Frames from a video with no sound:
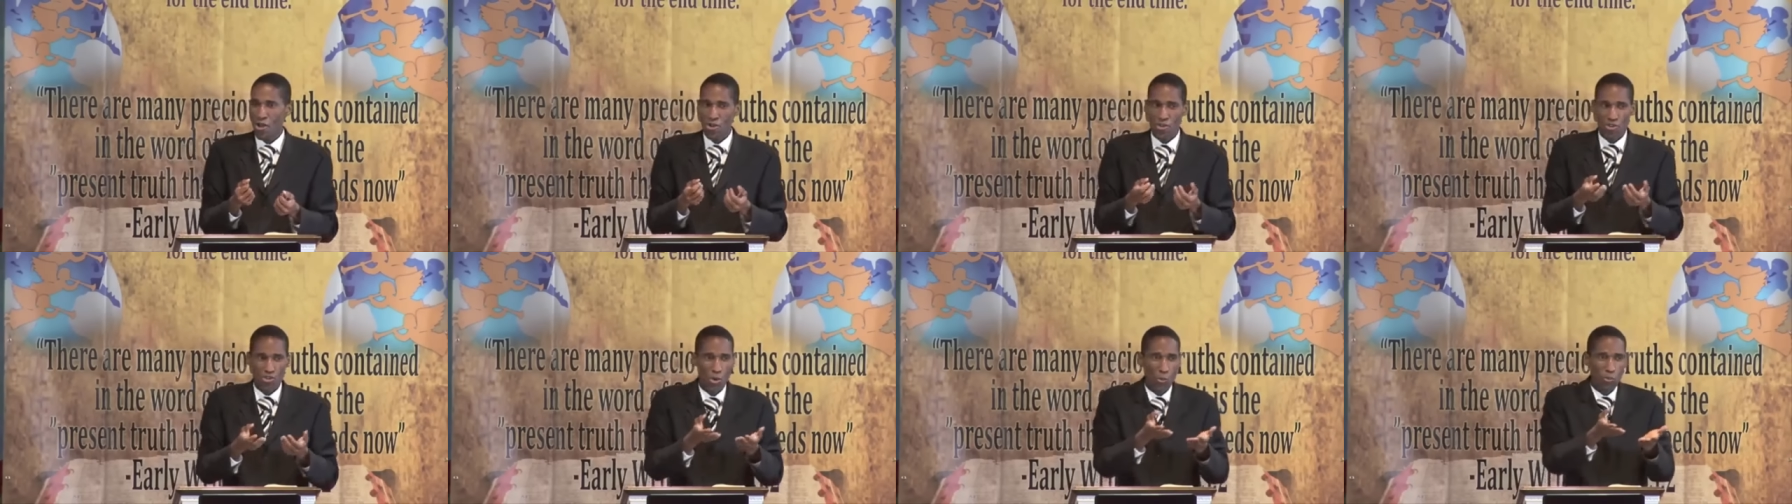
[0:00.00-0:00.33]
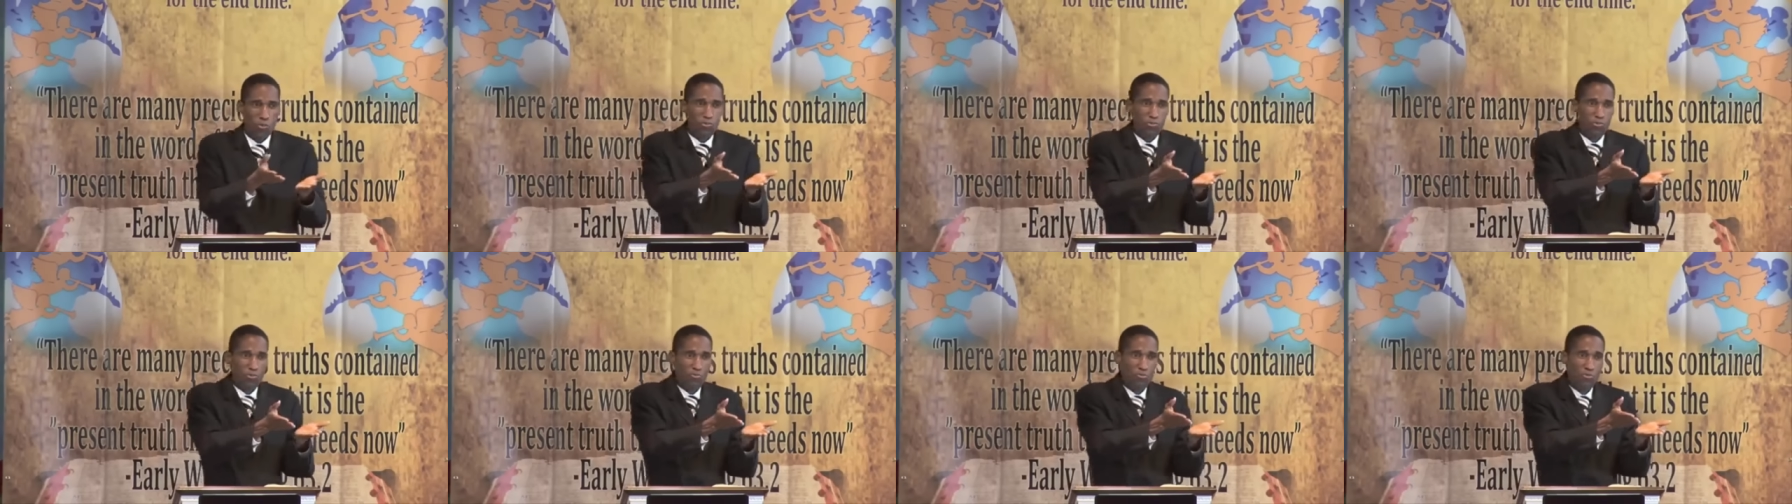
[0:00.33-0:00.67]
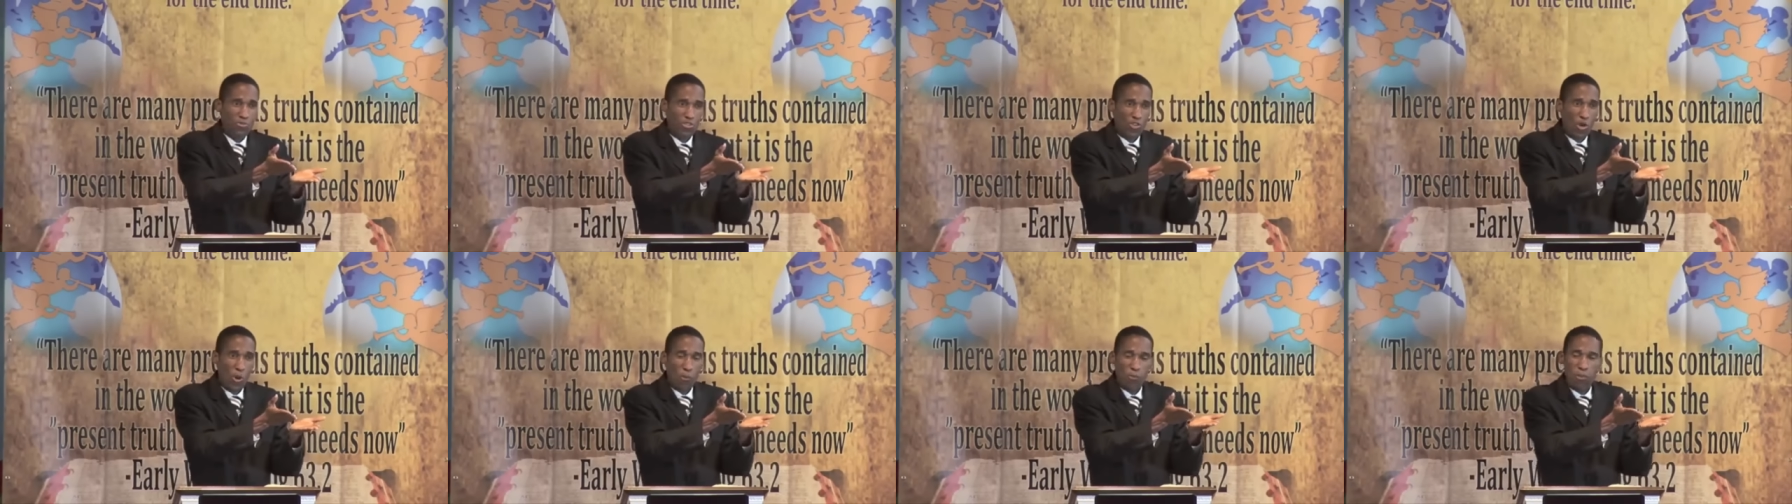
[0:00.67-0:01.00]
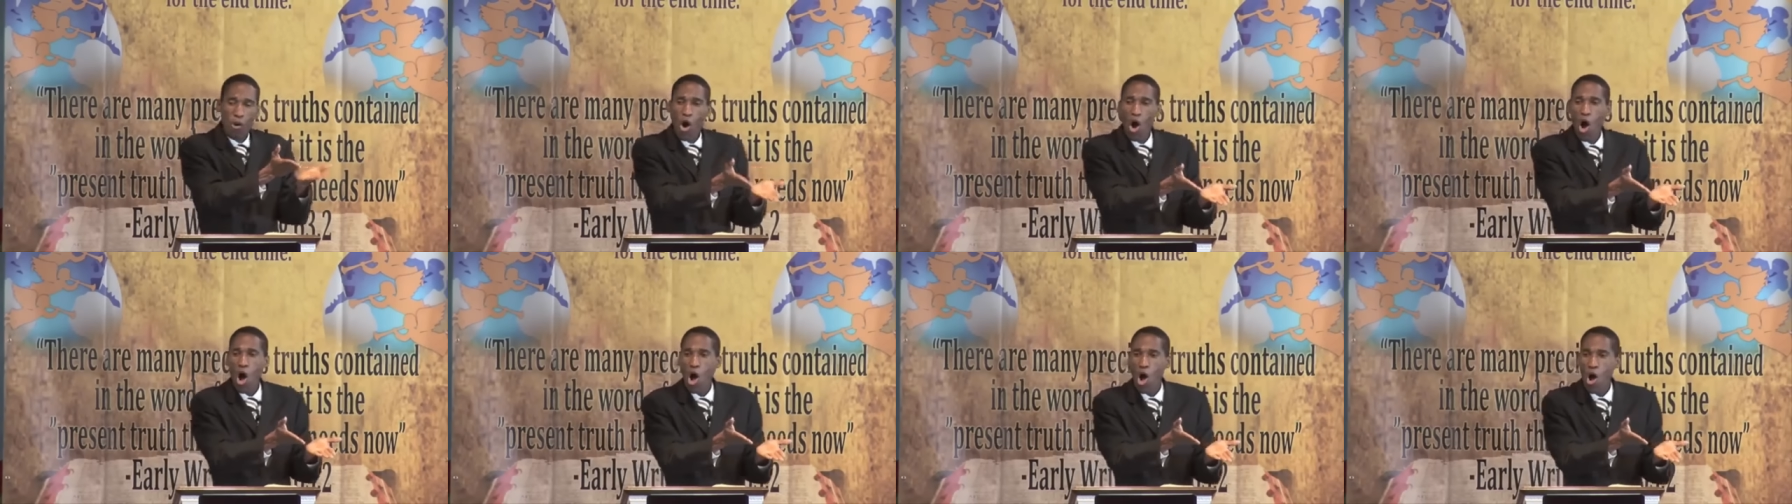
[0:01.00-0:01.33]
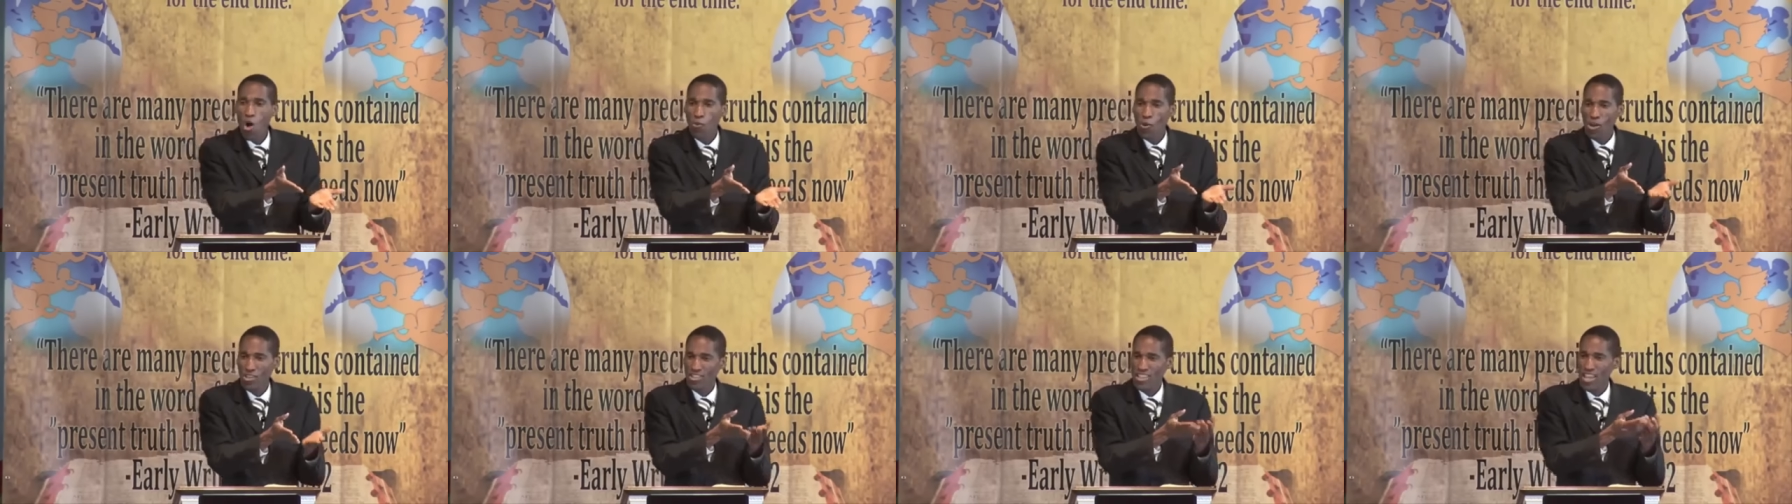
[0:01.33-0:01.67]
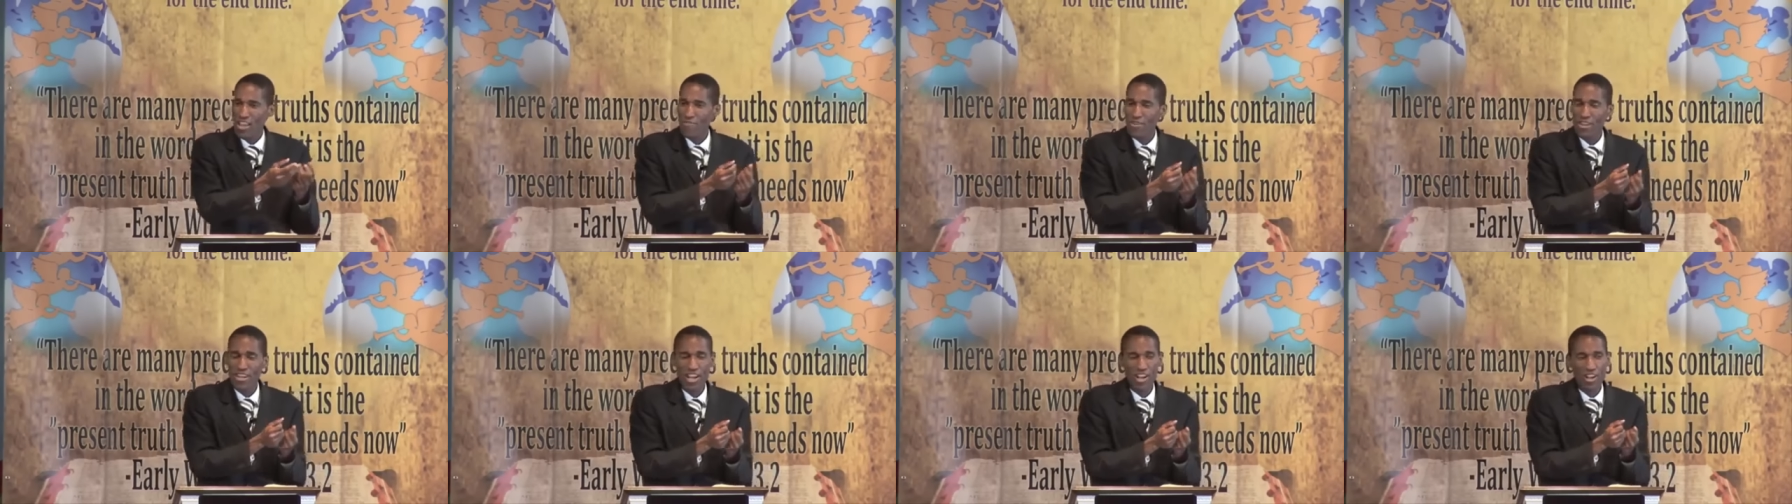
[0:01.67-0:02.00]
So, so Paul was
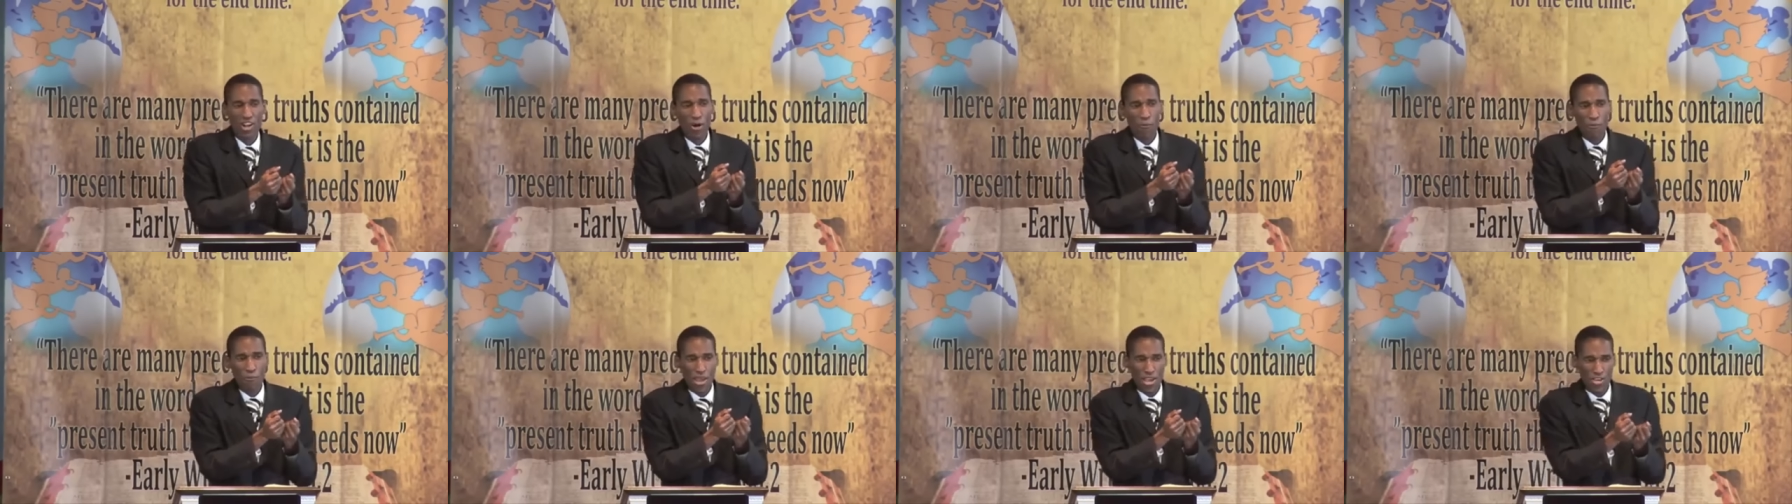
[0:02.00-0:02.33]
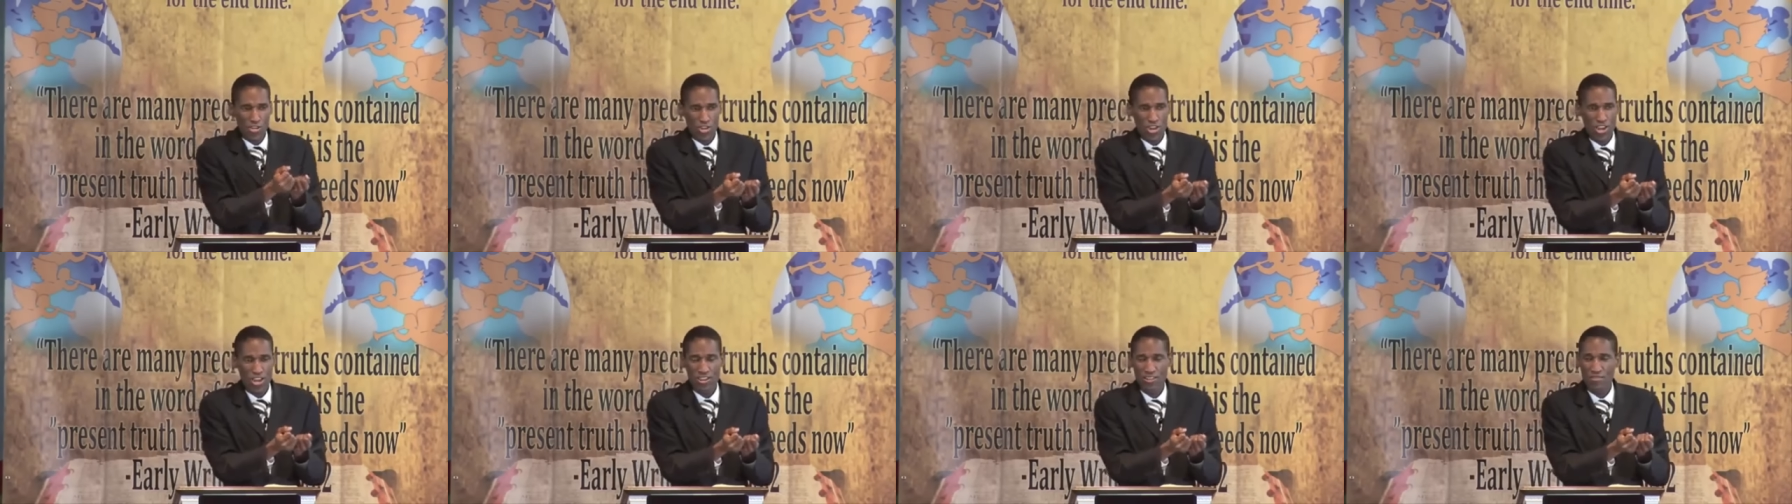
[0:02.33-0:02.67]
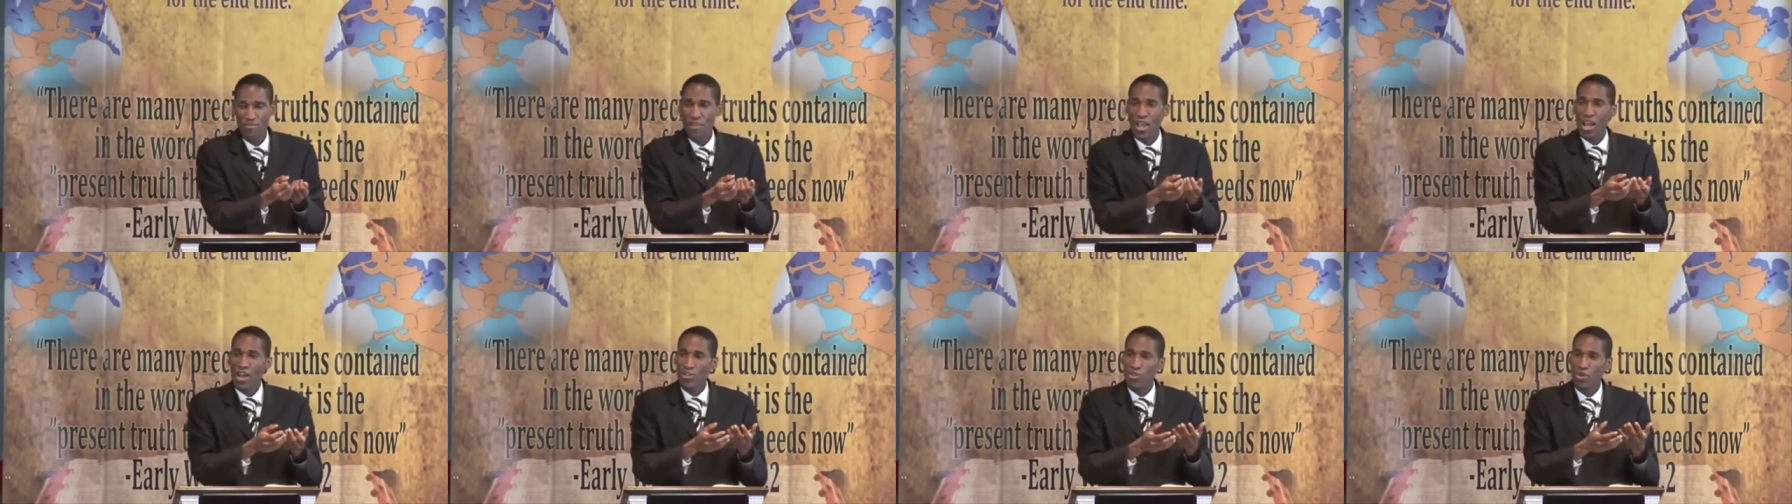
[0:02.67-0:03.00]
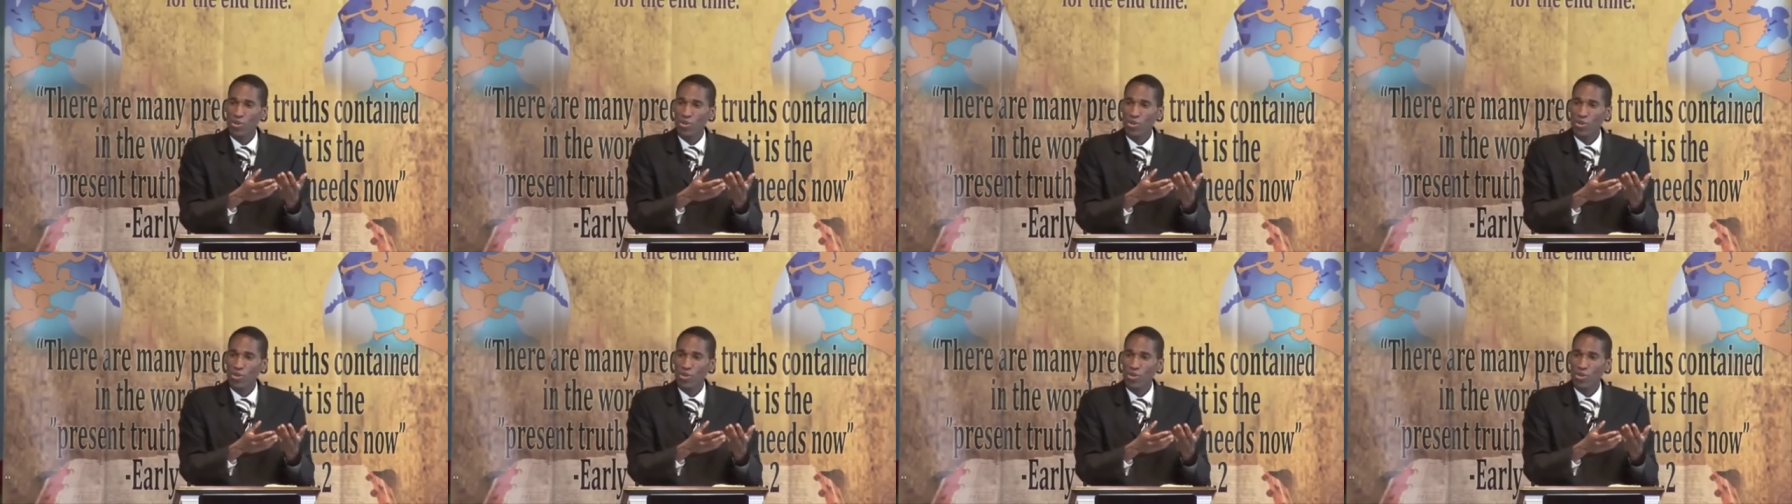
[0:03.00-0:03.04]
given a commission